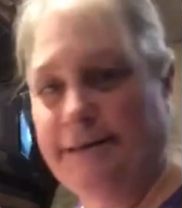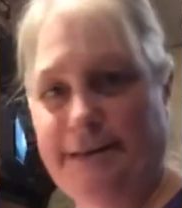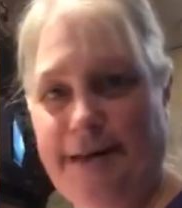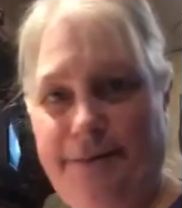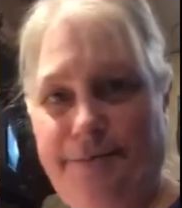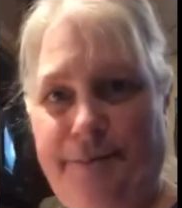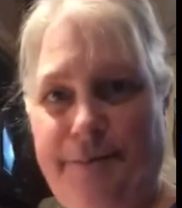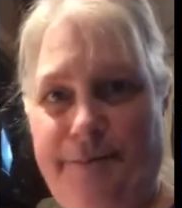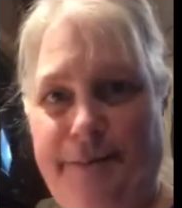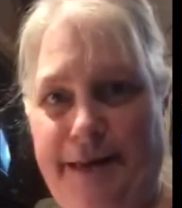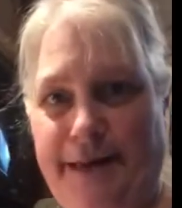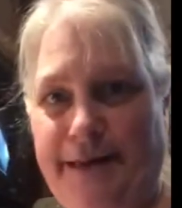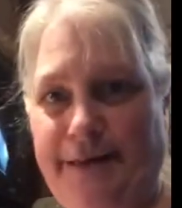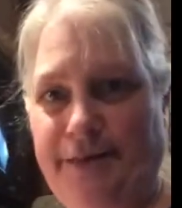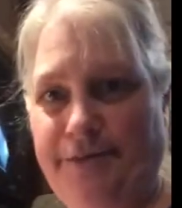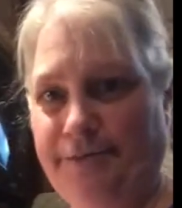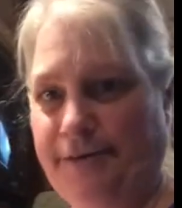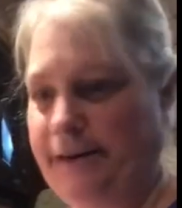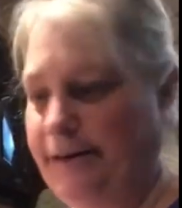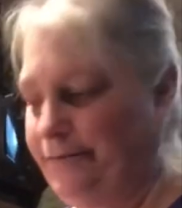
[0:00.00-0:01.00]
I'm making
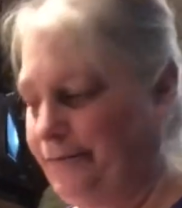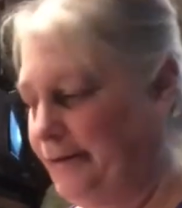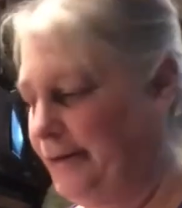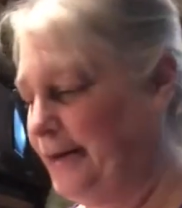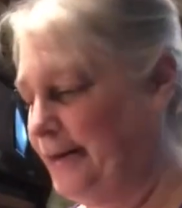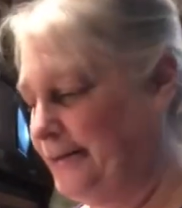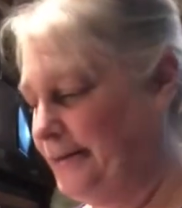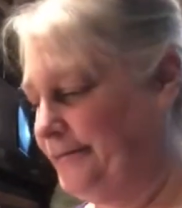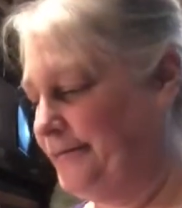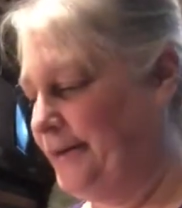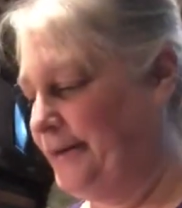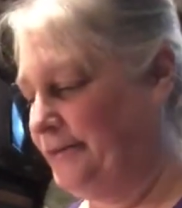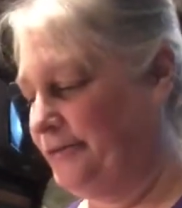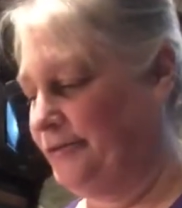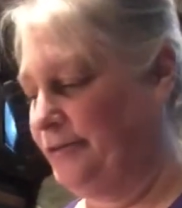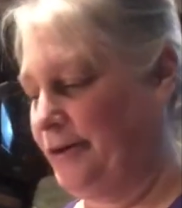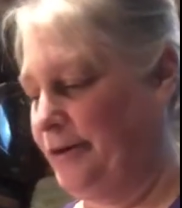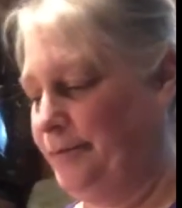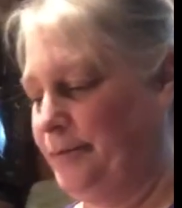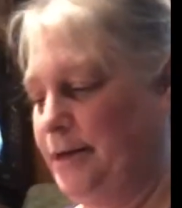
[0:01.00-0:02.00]
3 different kinds of ice
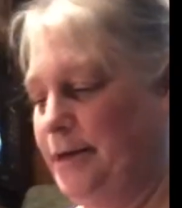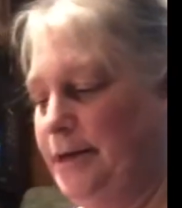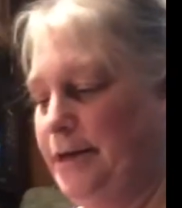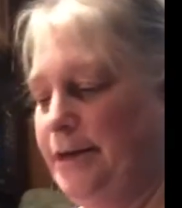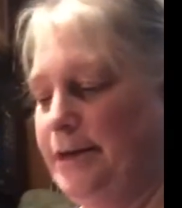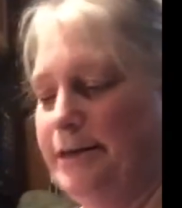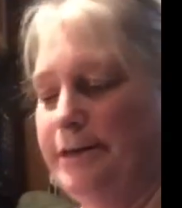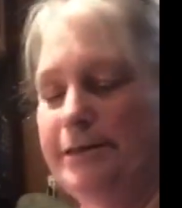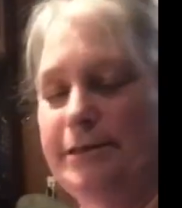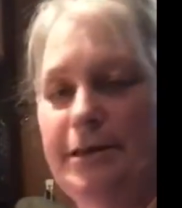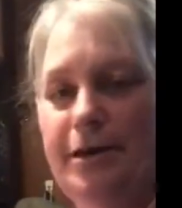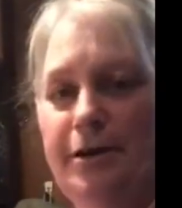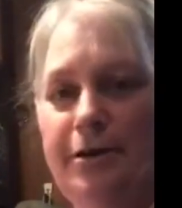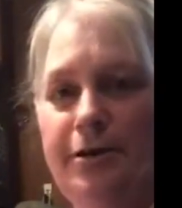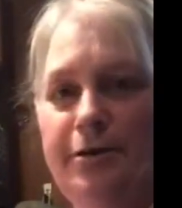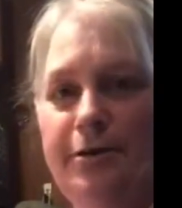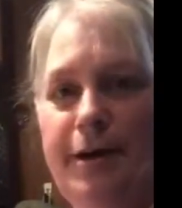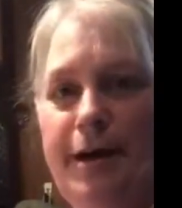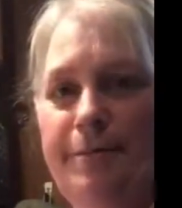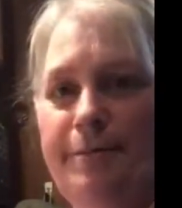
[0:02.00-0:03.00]
cream.
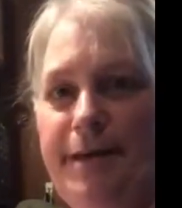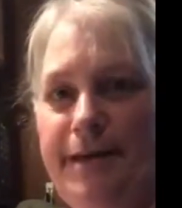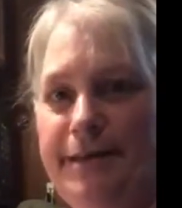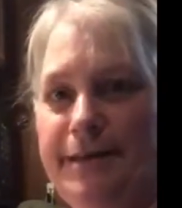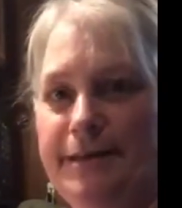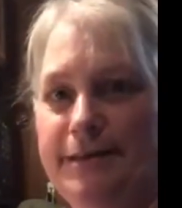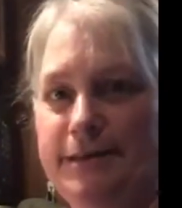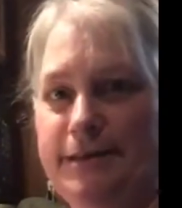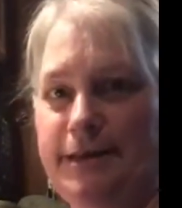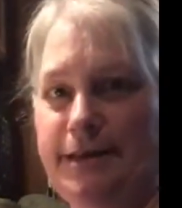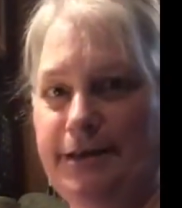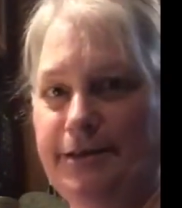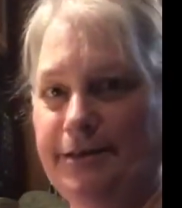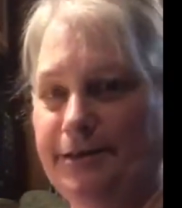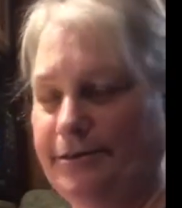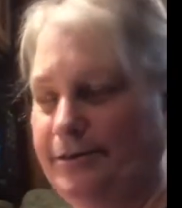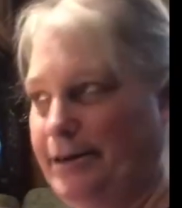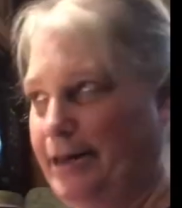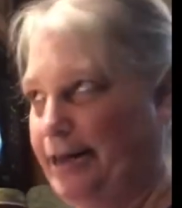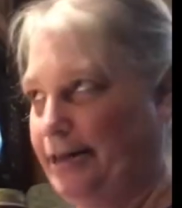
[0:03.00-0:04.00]
So I made this the
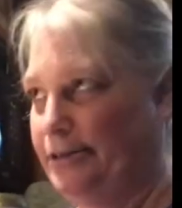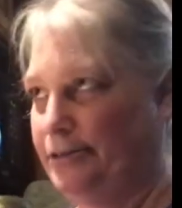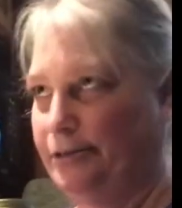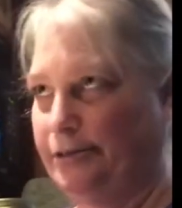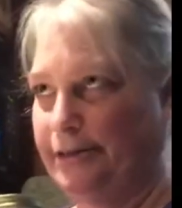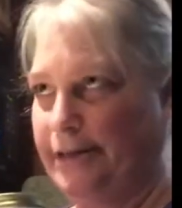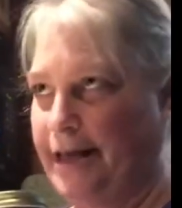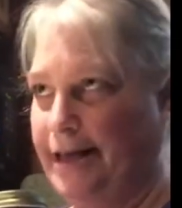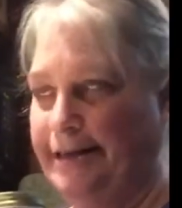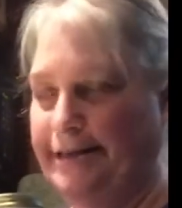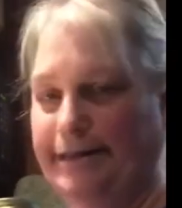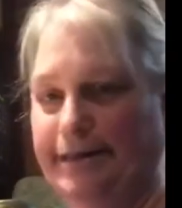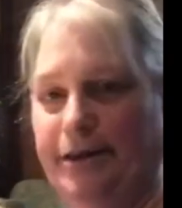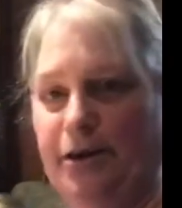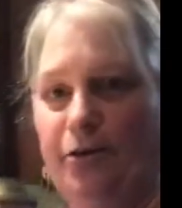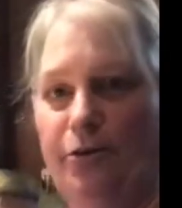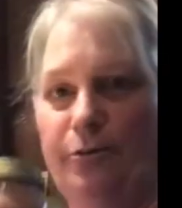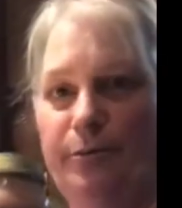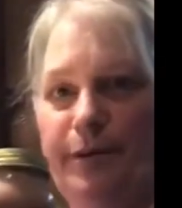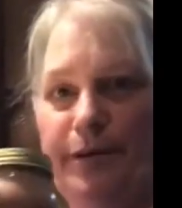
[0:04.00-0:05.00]
other day, so it's icy
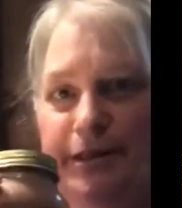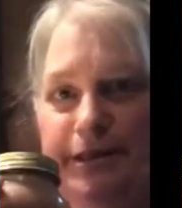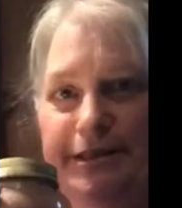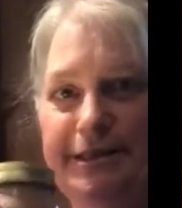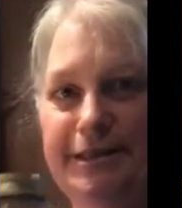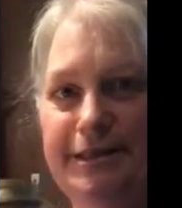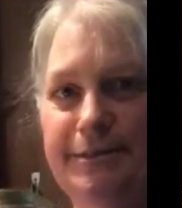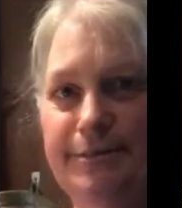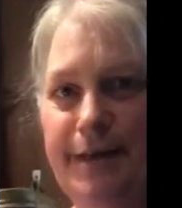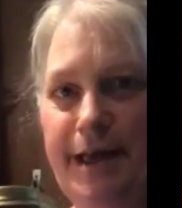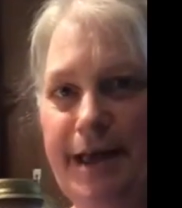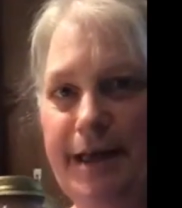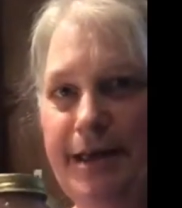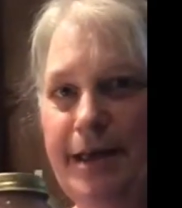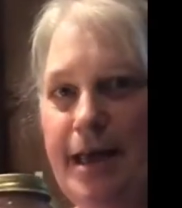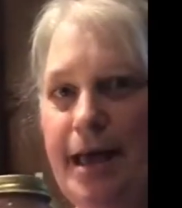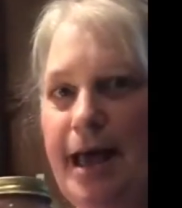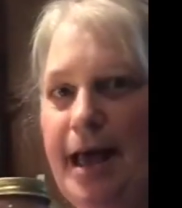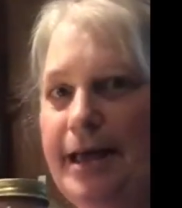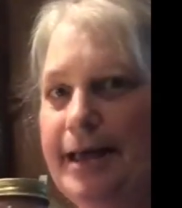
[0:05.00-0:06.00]
cold. But this is my
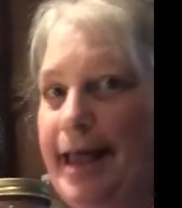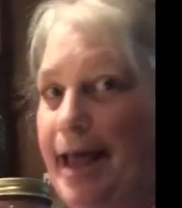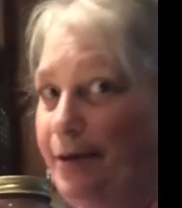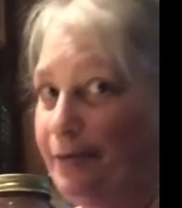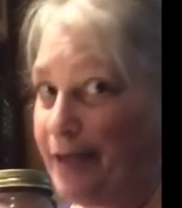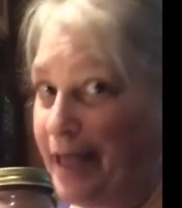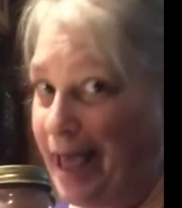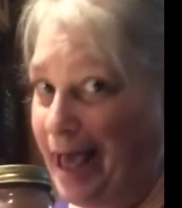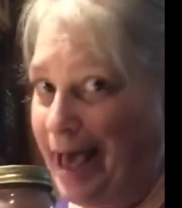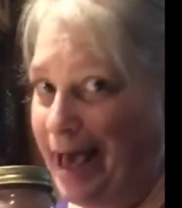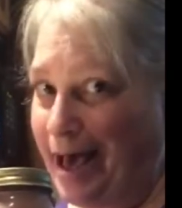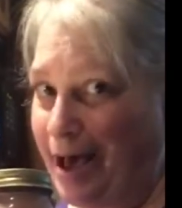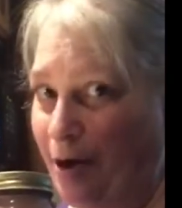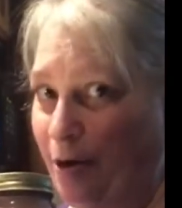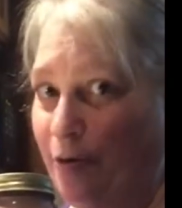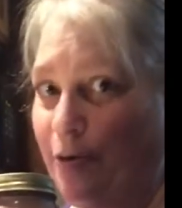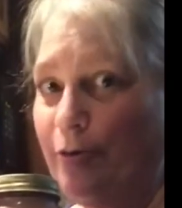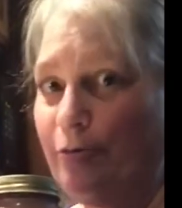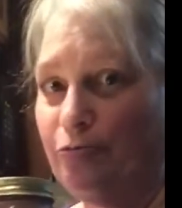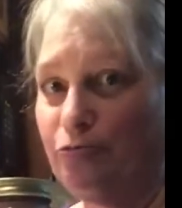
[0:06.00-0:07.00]

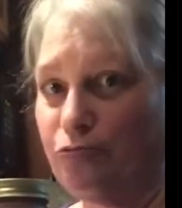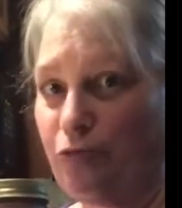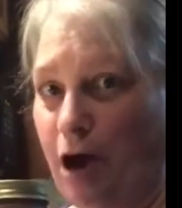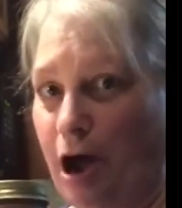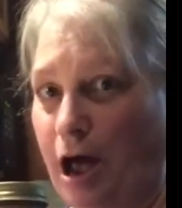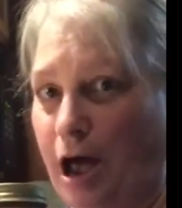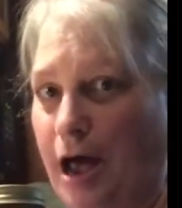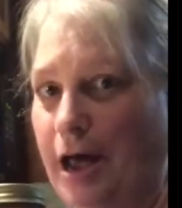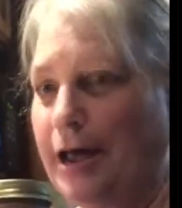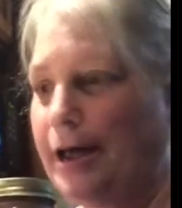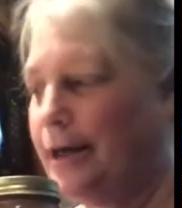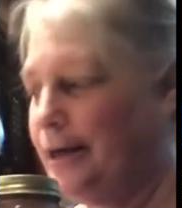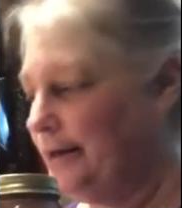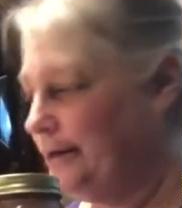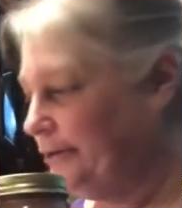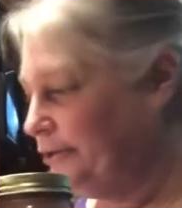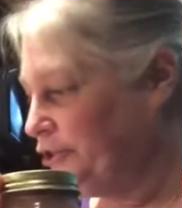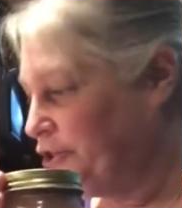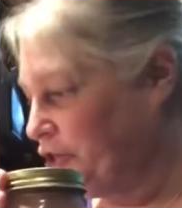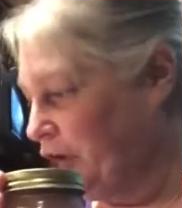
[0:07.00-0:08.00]
cacao raw
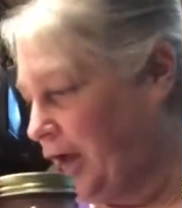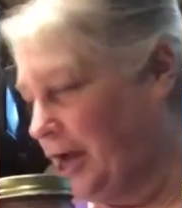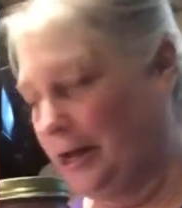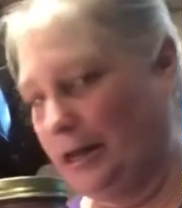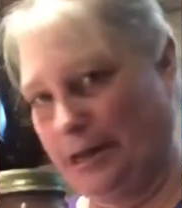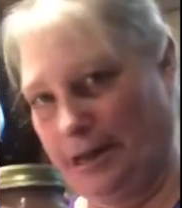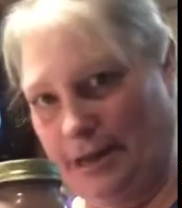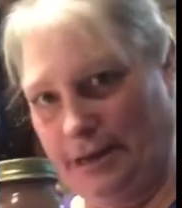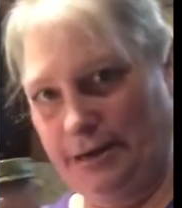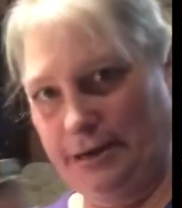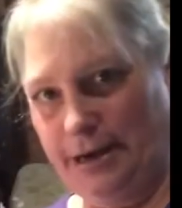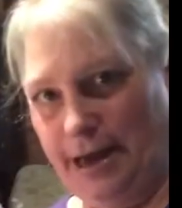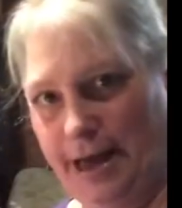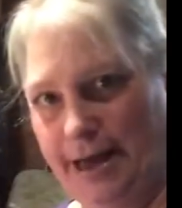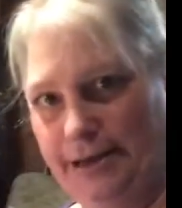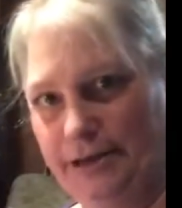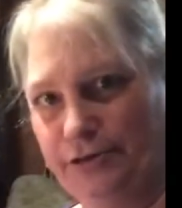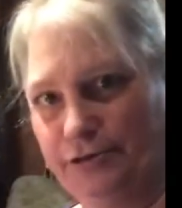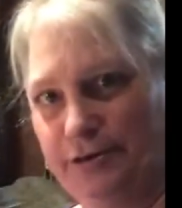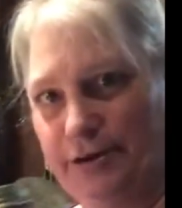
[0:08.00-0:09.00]
chocolate
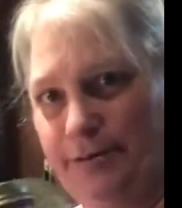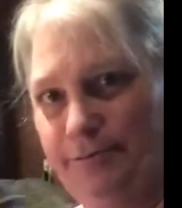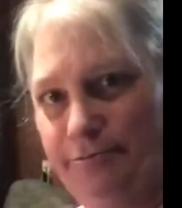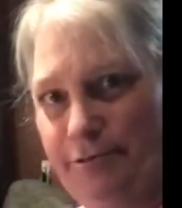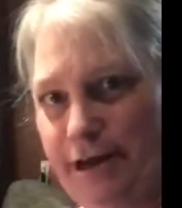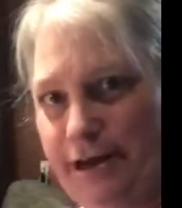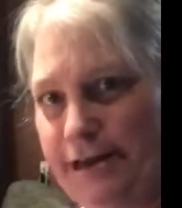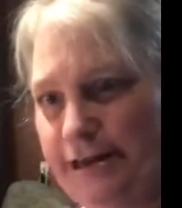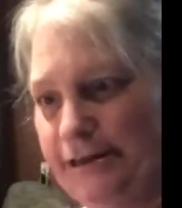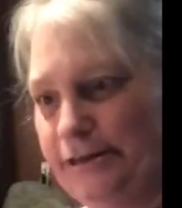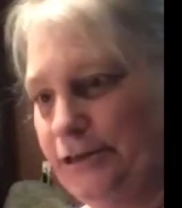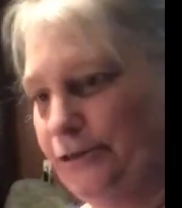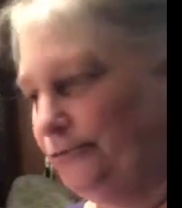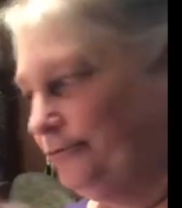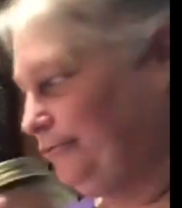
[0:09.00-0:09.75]
ice cream ready to